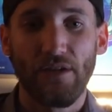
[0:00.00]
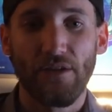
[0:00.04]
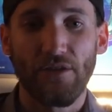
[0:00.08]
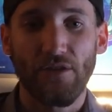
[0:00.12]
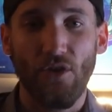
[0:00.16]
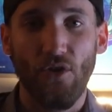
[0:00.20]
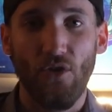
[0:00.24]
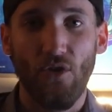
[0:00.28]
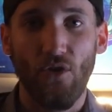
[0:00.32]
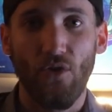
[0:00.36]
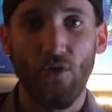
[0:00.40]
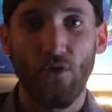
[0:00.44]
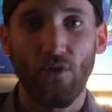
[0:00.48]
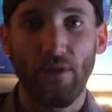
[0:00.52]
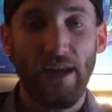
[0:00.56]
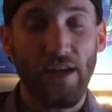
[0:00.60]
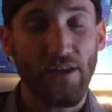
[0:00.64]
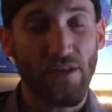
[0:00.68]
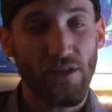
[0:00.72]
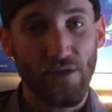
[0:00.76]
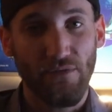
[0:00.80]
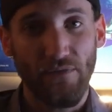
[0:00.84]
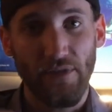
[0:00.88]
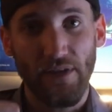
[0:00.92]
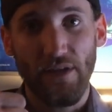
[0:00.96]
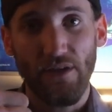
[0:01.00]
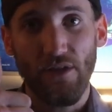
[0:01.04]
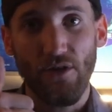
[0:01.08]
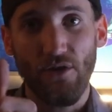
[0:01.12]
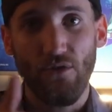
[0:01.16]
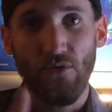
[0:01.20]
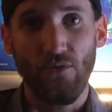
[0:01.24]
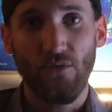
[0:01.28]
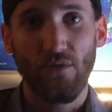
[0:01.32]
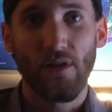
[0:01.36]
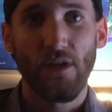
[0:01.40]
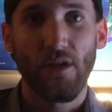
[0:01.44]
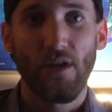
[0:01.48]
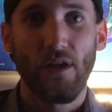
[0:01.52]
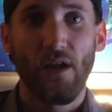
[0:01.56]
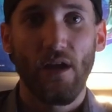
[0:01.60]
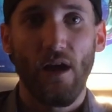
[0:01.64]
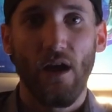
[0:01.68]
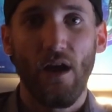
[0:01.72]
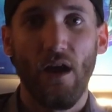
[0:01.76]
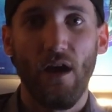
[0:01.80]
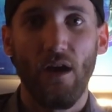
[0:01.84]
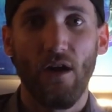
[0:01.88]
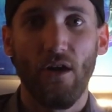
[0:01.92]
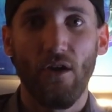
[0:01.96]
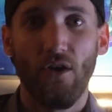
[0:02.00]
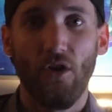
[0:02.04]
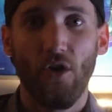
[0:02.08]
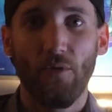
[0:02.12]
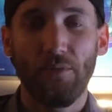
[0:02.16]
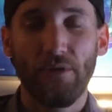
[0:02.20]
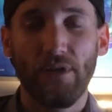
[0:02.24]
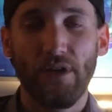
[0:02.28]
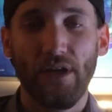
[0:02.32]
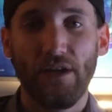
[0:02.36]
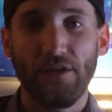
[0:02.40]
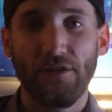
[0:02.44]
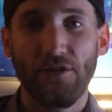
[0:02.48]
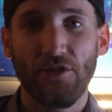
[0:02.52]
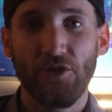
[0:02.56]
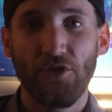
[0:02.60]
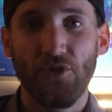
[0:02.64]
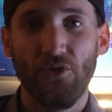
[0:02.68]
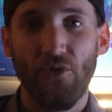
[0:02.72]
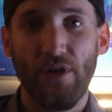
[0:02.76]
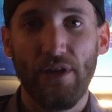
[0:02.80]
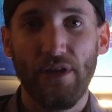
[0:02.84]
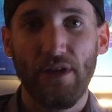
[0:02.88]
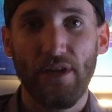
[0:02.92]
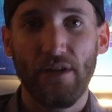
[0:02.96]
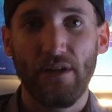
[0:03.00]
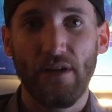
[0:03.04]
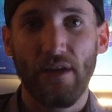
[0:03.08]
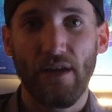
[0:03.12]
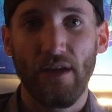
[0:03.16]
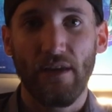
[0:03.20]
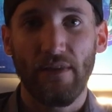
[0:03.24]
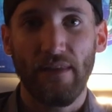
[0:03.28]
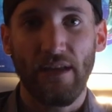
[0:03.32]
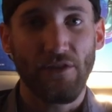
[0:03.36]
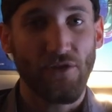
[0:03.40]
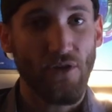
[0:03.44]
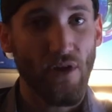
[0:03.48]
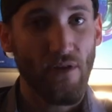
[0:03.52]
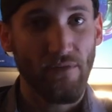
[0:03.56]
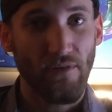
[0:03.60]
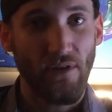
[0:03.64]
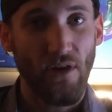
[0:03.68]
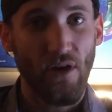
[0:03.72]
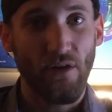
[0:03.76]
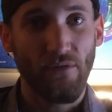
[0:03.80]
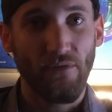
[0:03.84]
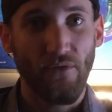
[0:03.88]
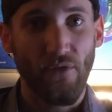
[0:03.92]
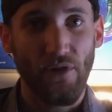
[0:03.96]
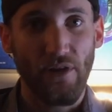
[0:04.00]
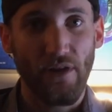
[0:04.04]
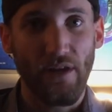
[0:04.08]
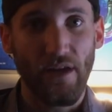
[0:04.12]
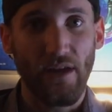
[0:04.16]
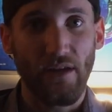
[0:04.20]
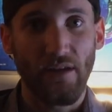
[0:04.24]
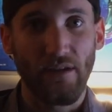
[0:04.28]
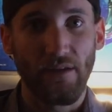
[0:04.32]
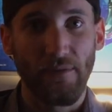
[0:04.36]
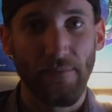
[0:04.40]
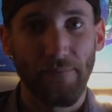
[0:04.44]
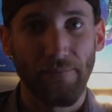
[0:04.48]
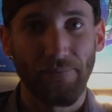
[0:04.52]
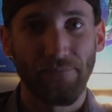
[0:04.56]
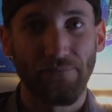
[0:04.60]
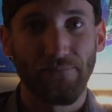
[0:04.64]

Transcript: So like this video. I hope you guys enjoyed it, and that's our vlog for today.